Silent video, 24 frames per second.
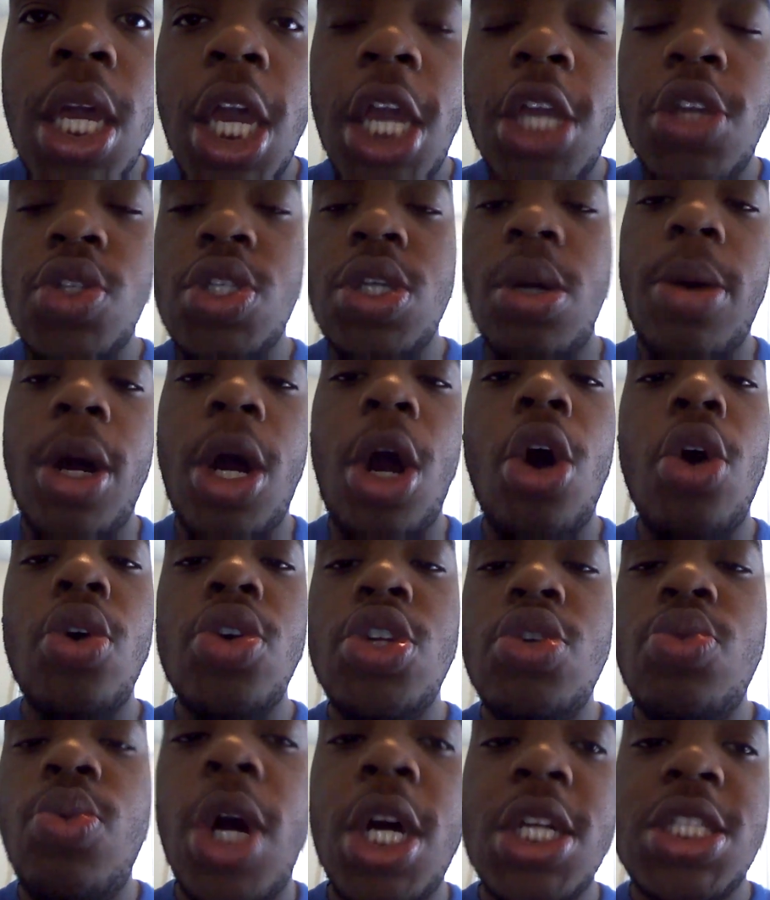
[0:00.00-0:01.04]
And you talking about, oh,
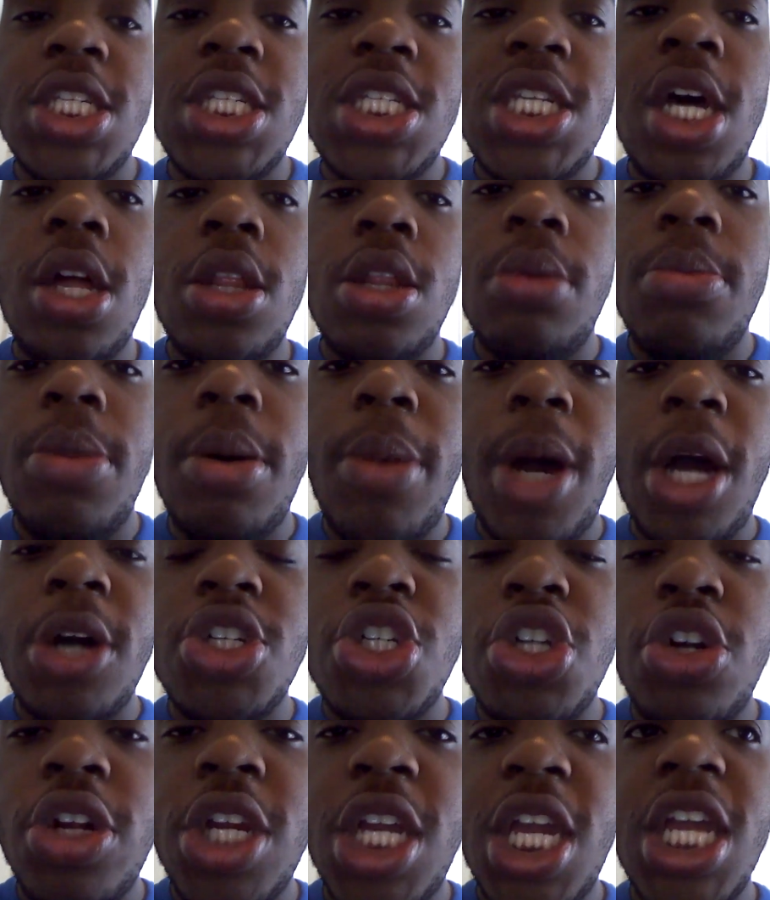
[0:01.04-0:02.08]
you want to tell him
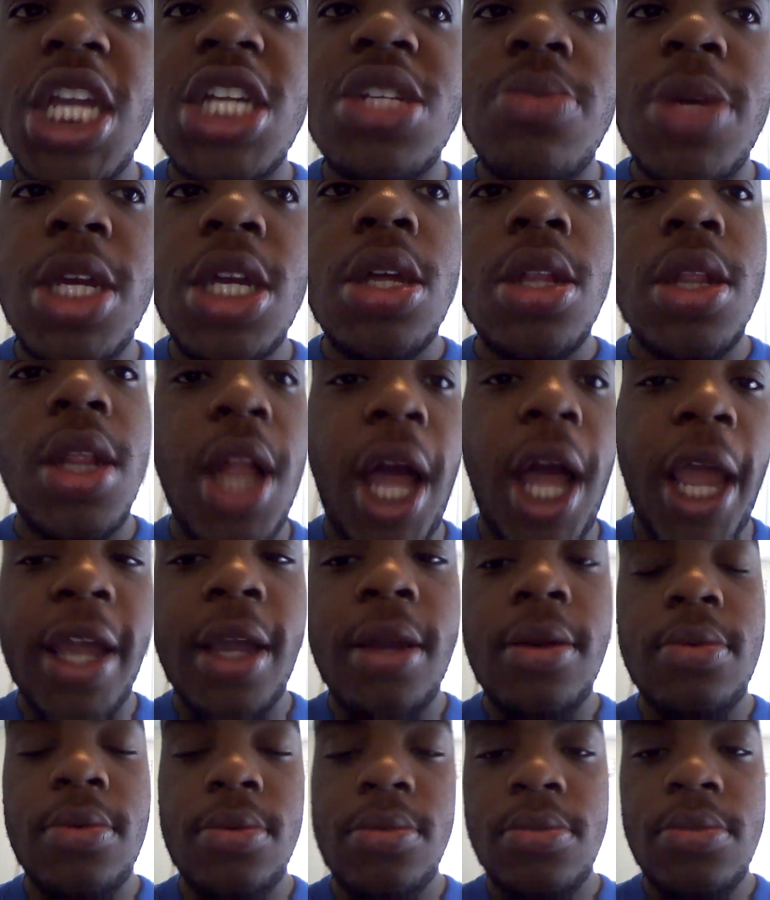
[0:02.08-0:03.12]
about your engagement.
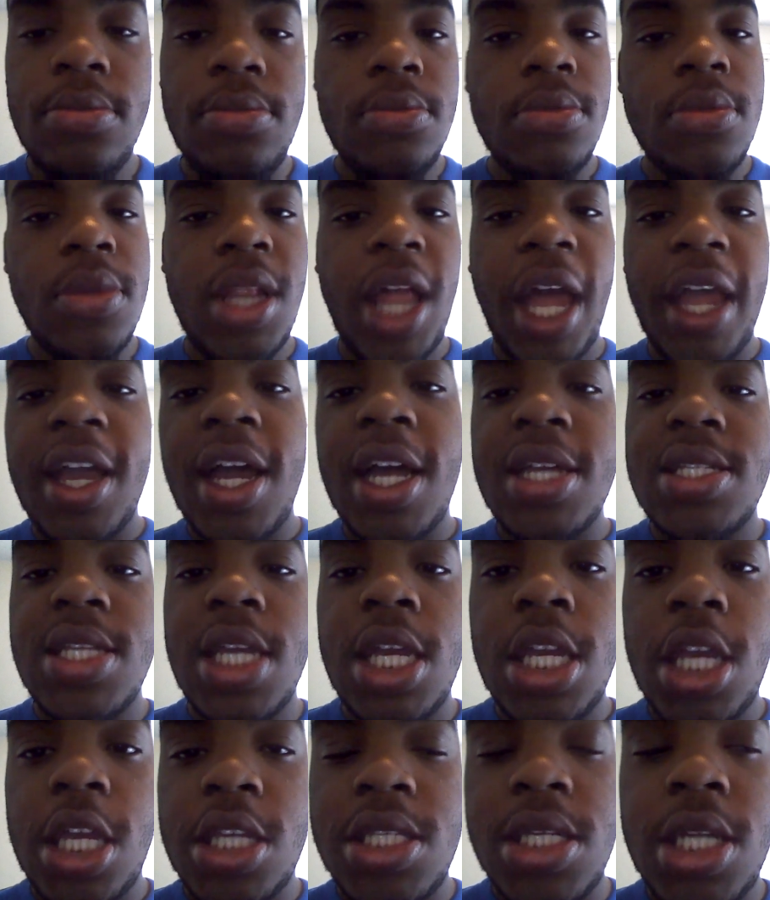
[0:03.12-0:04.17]
Like I
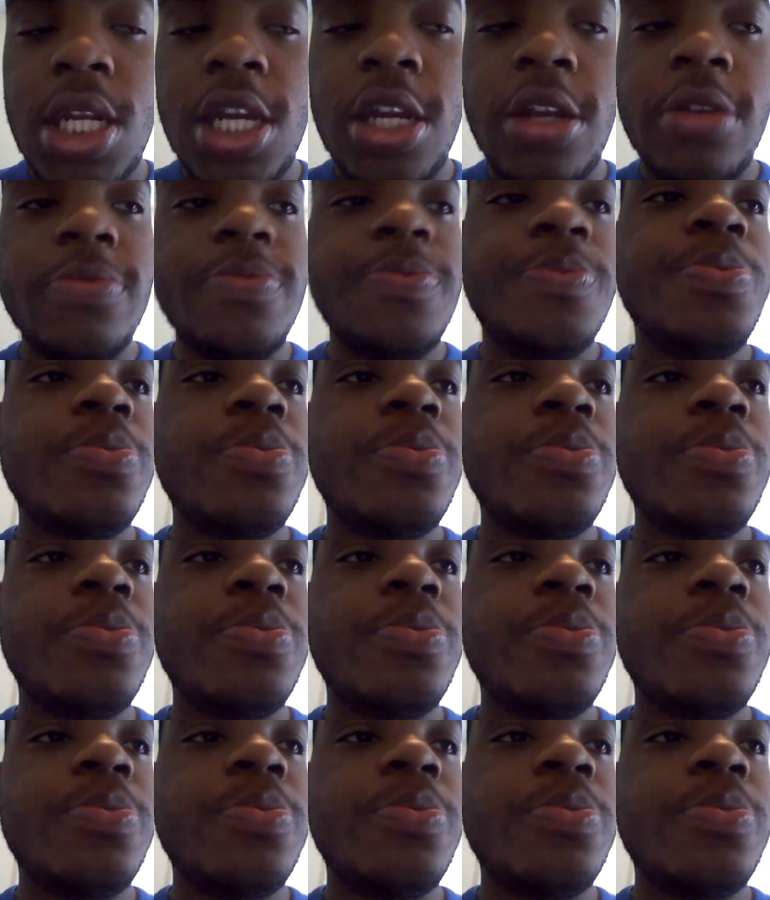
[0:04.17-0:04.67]
said yesterday,